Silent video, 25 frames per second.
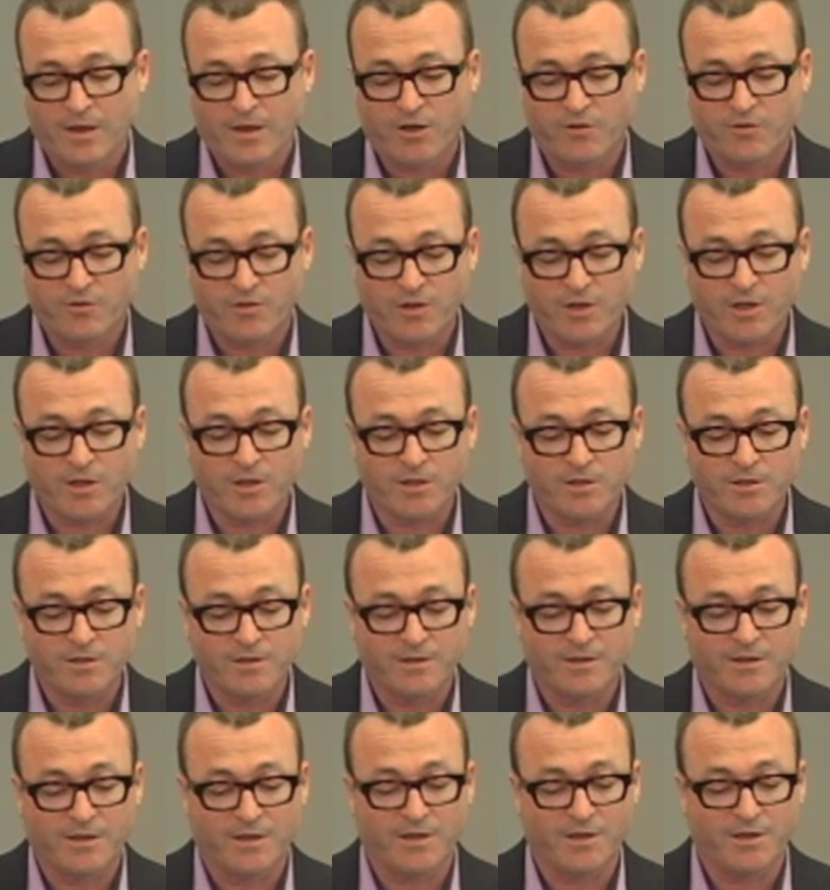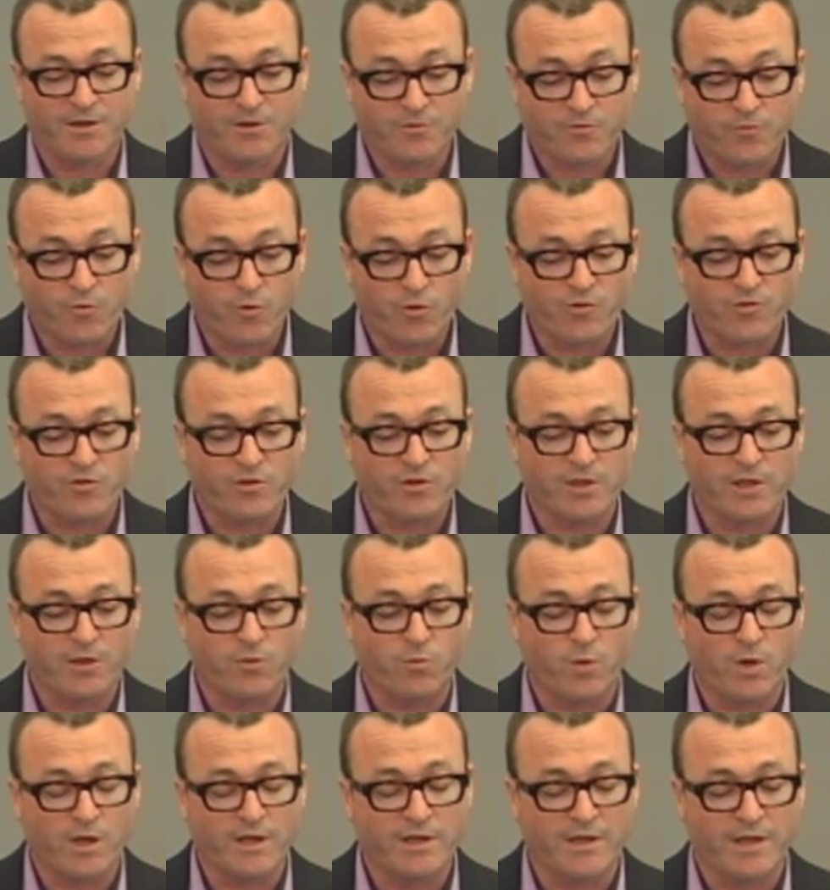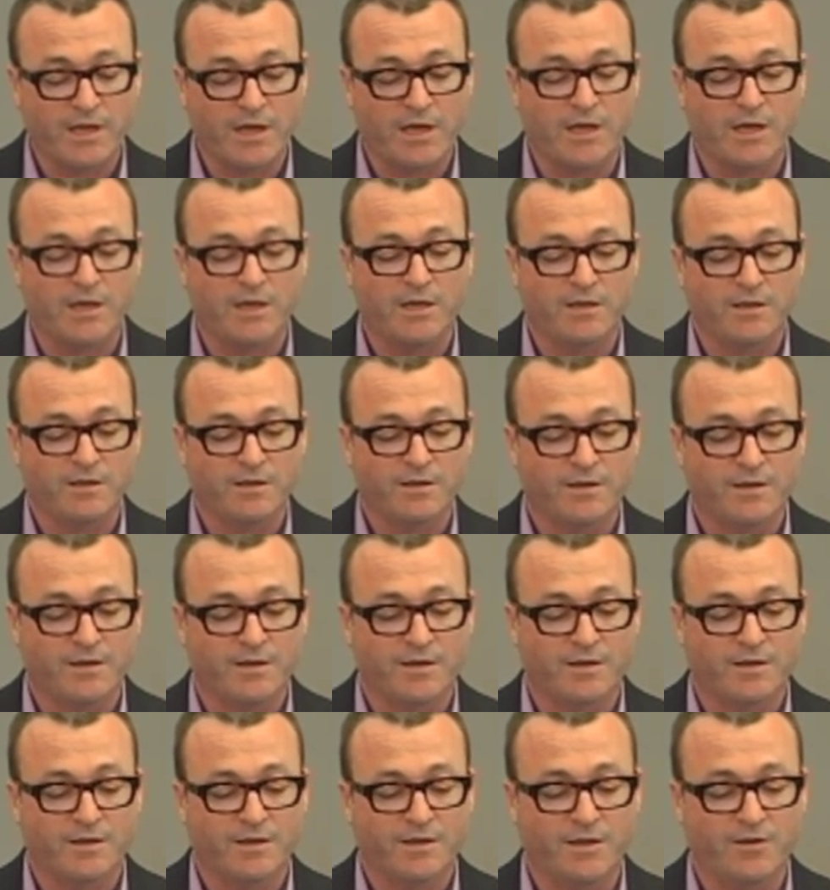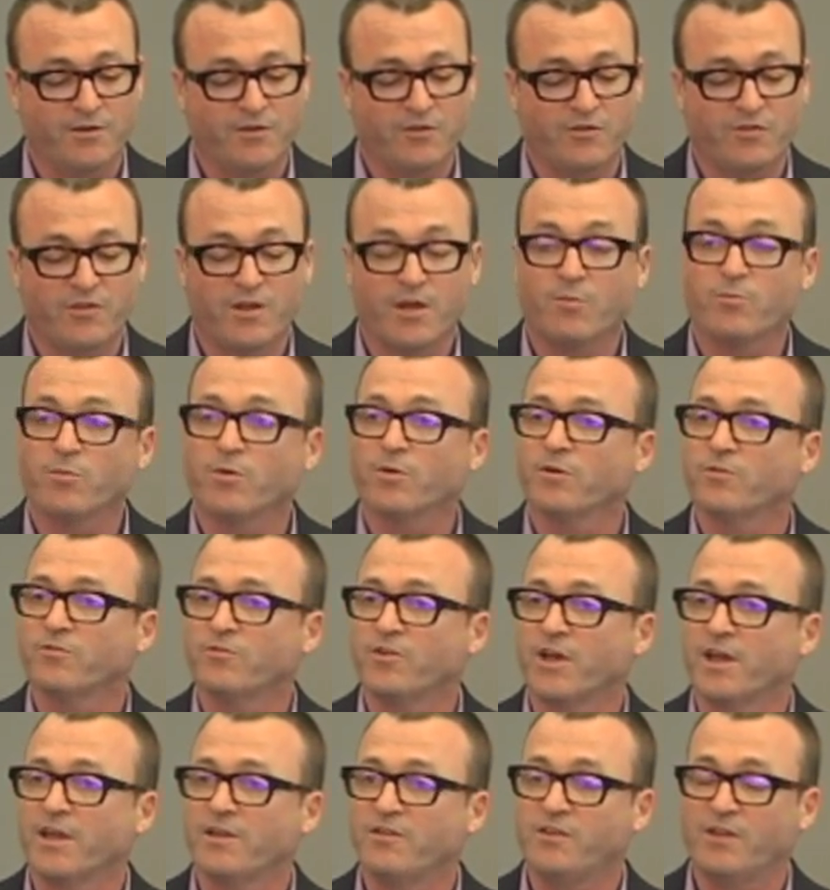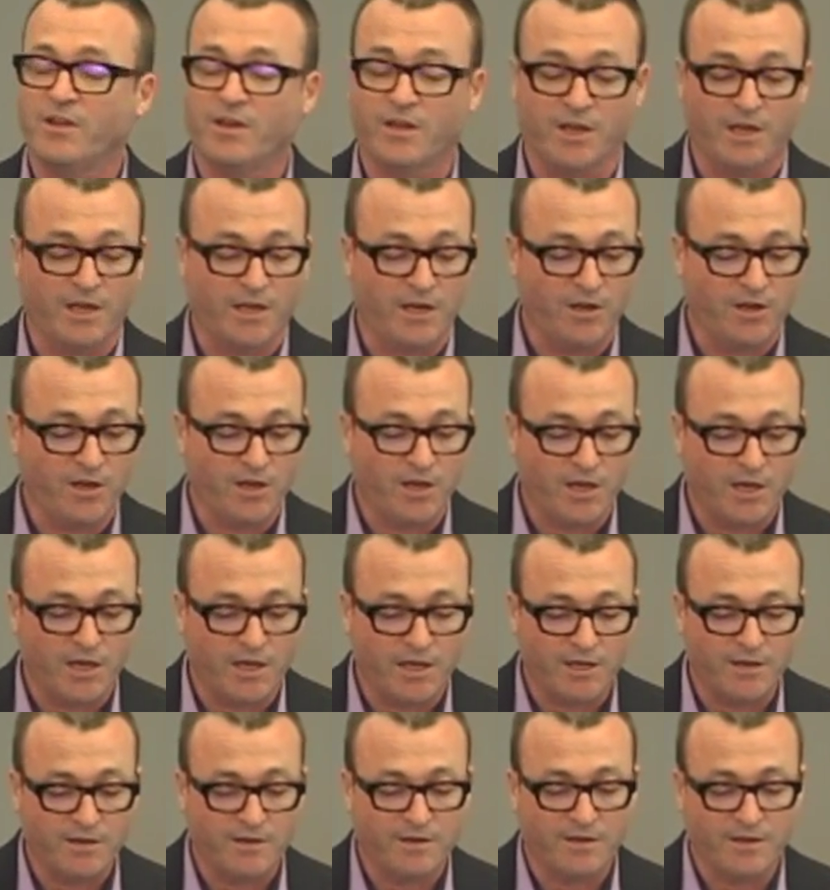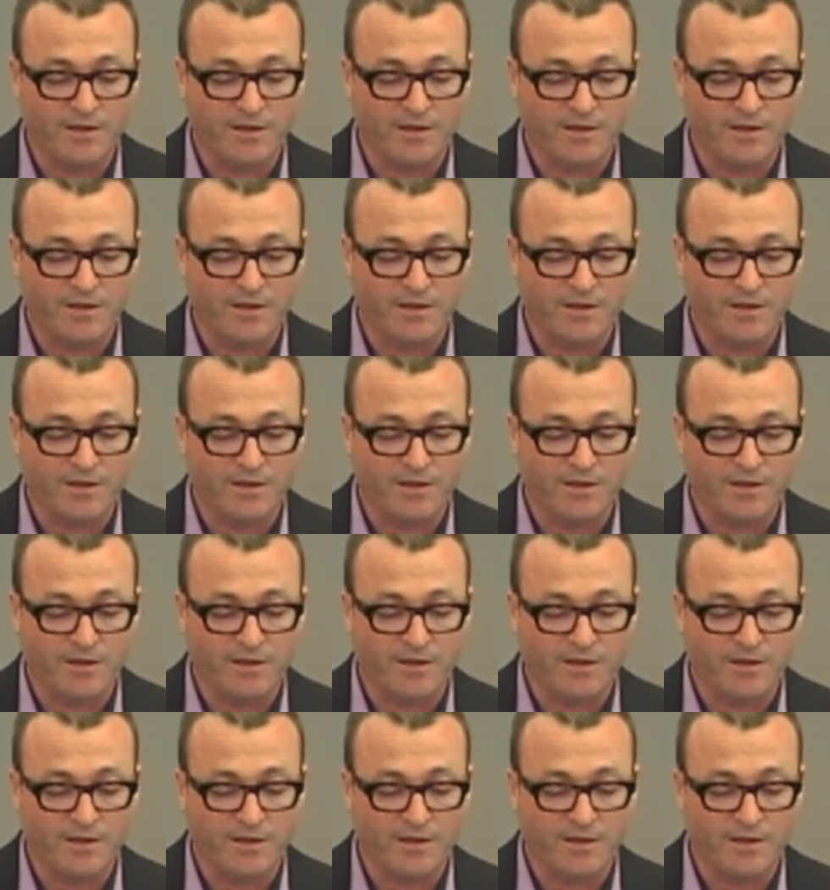until, uh, unfortunately, one day uh, in December of nineteen ninety-nine